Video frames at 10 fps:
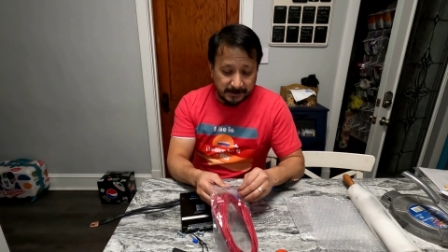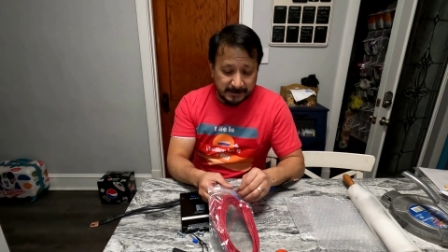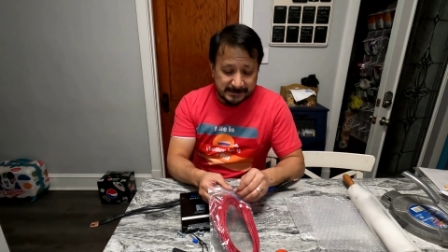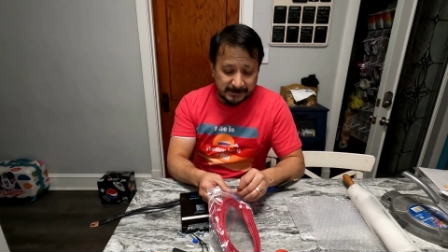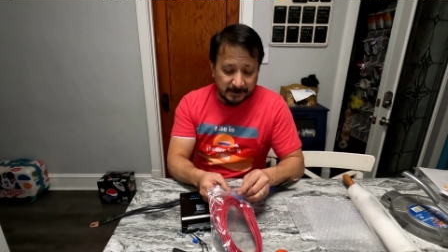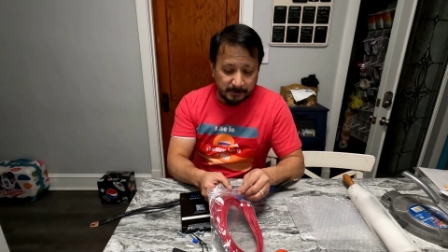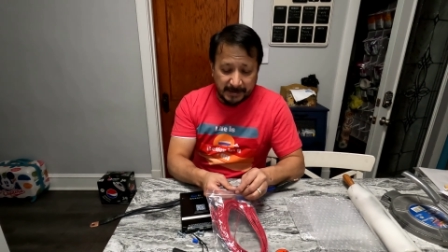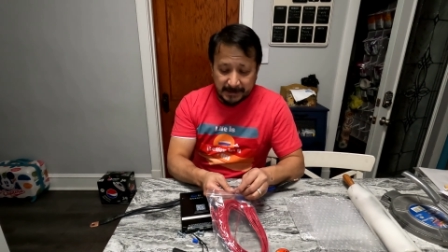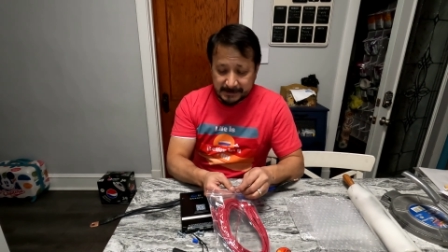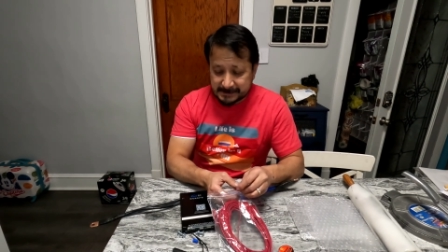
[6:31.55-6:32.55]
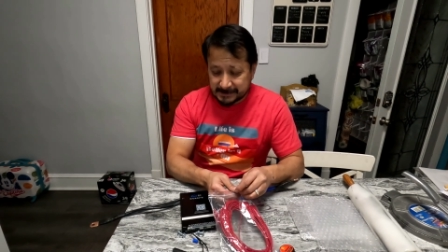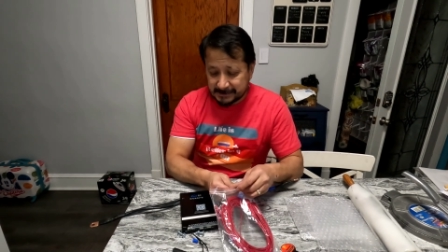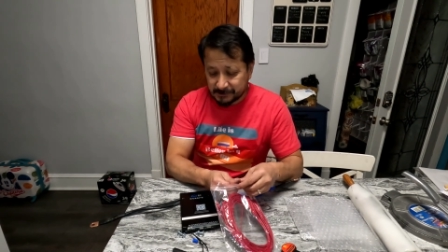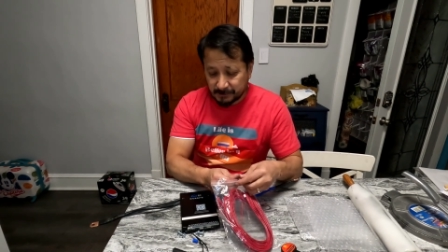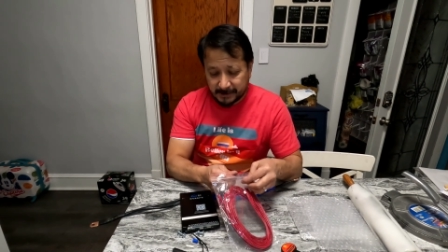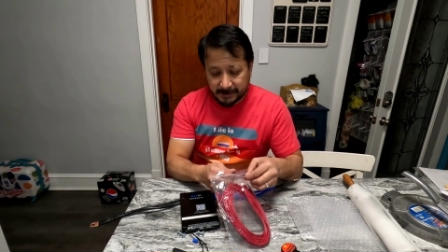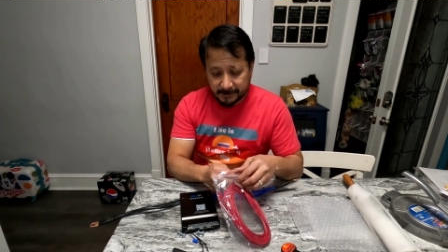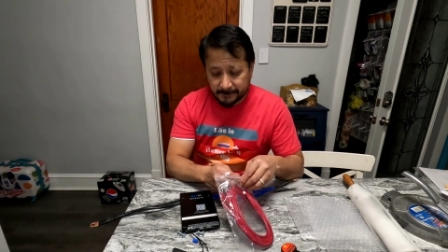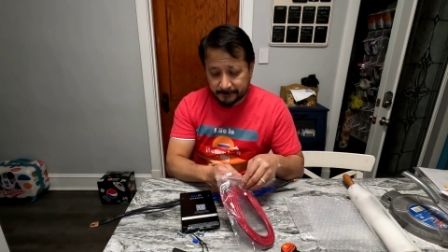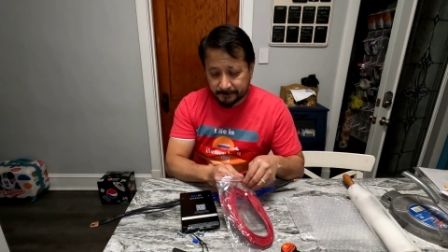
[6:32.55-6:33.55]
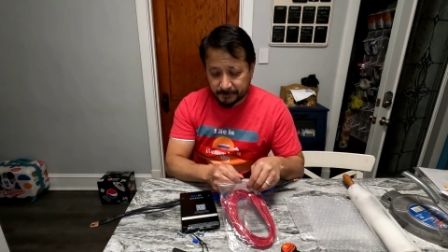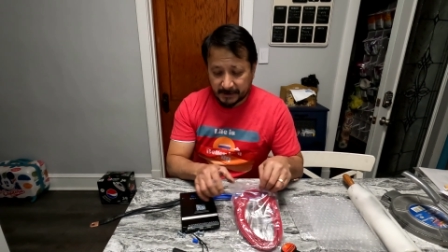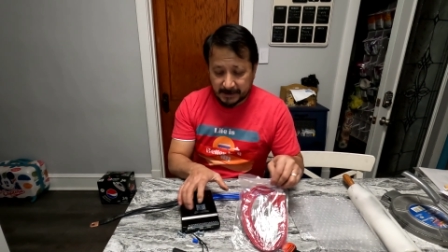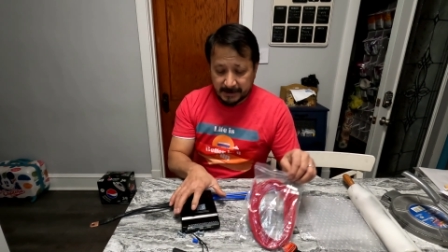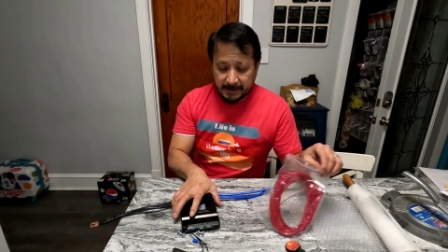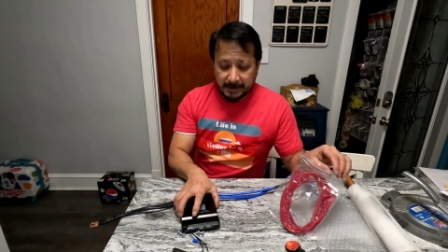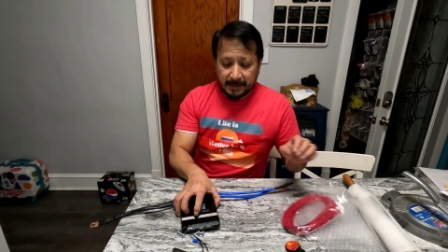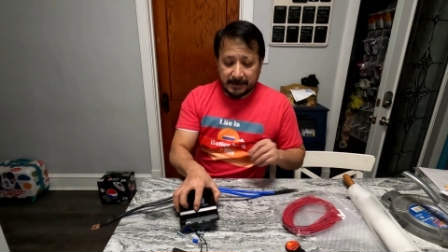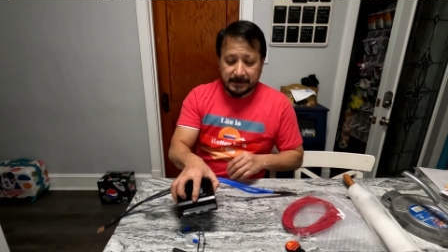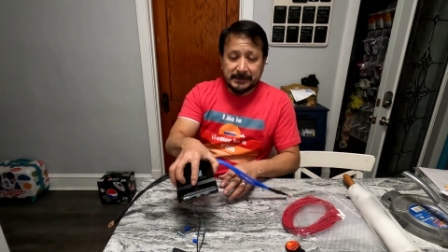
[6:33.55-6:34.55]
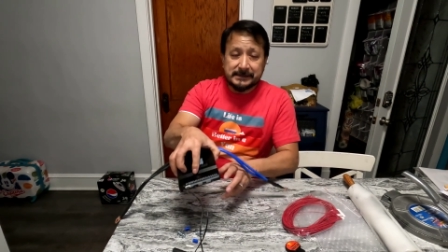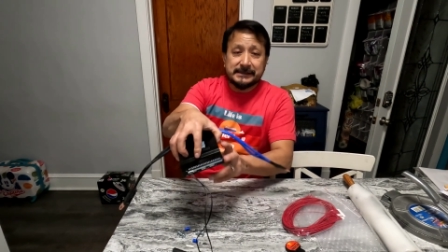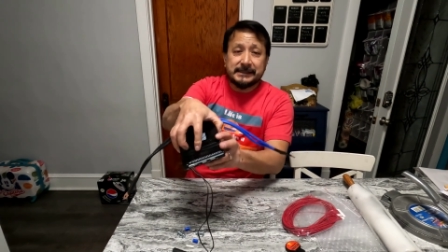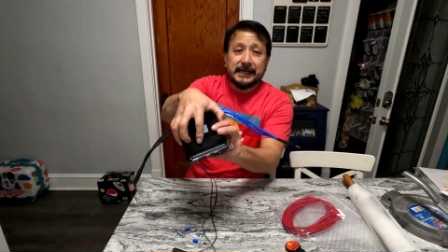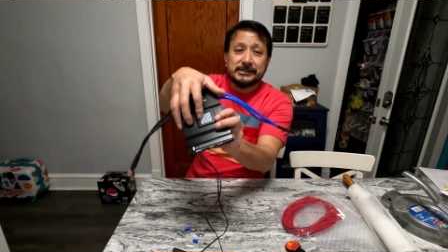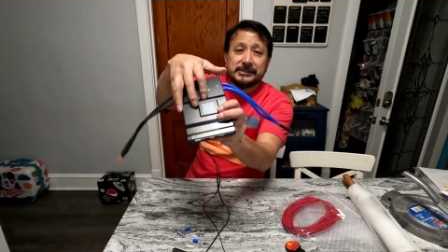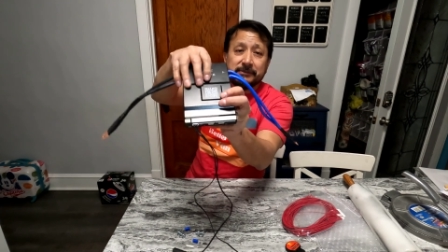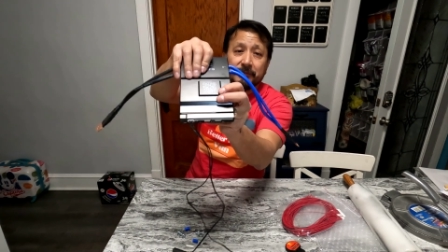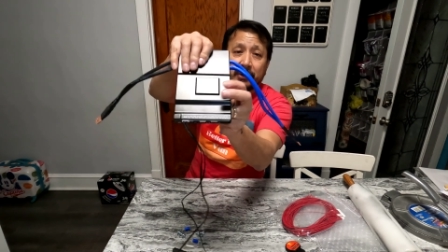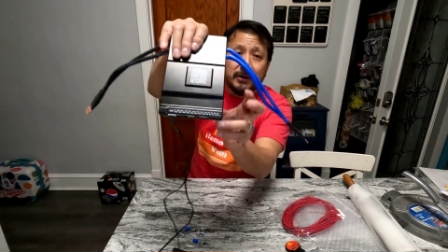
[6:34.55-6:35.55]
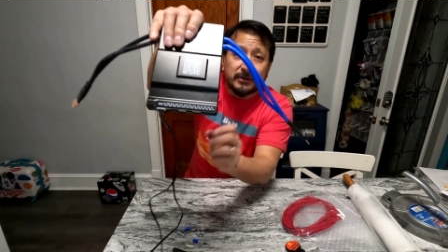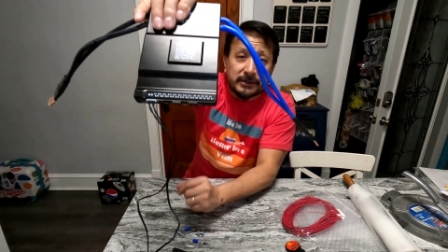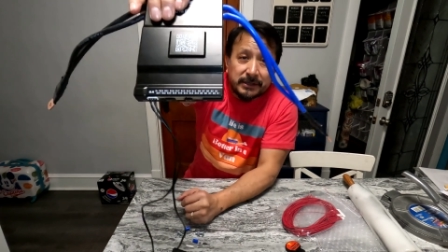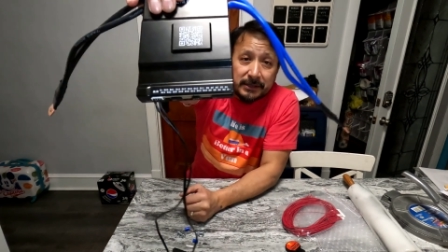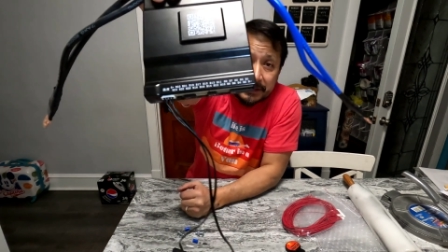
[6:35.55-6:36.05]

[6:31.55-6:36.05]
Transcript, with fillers: Now these are the balance leads right here. And this is actually marked